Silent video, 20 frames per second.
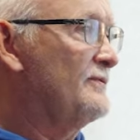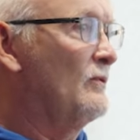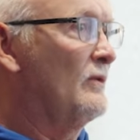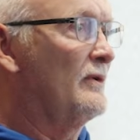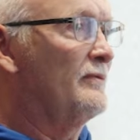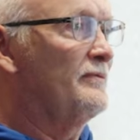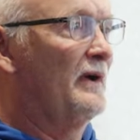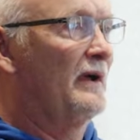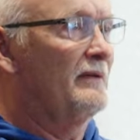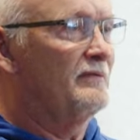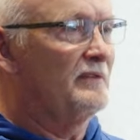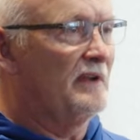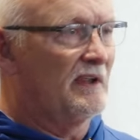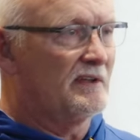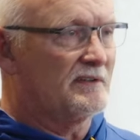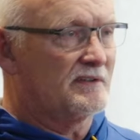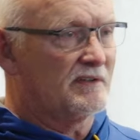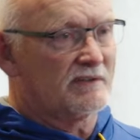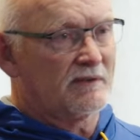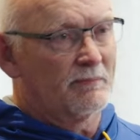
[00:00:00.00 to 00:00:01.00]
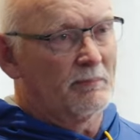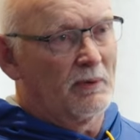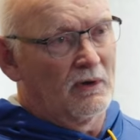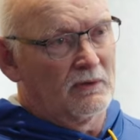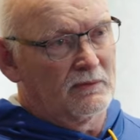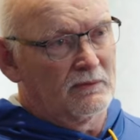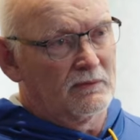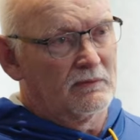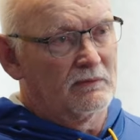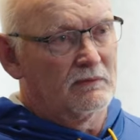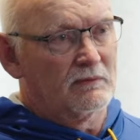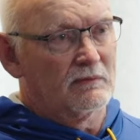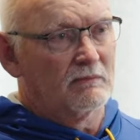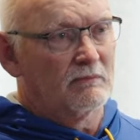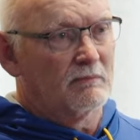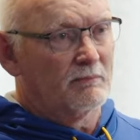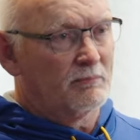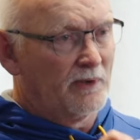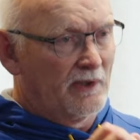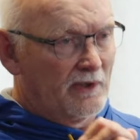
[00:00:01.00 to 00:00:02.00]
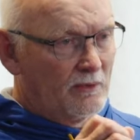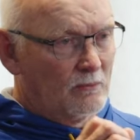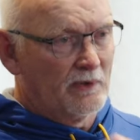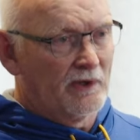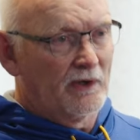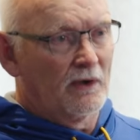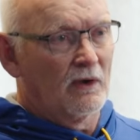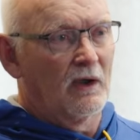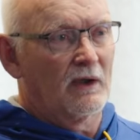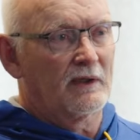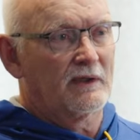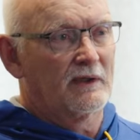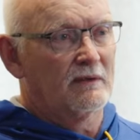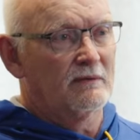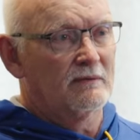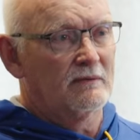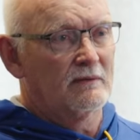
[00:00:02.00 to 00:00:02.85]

4 or 5 days is about playing winning hockey.